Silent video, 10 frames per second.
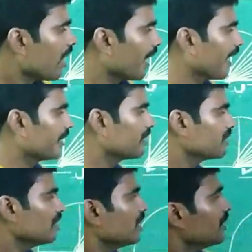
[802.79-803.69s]

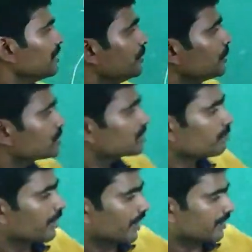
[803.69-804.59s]
And each
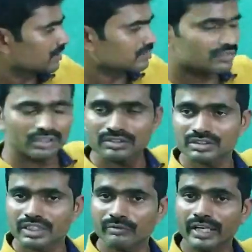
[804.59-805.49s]
minute
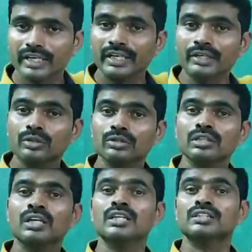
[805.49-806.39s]
is divided
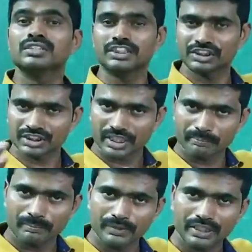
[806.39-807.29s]
into
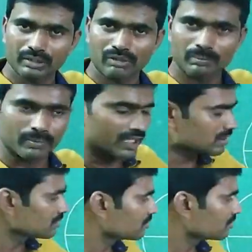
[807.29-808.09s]
60 equal parts.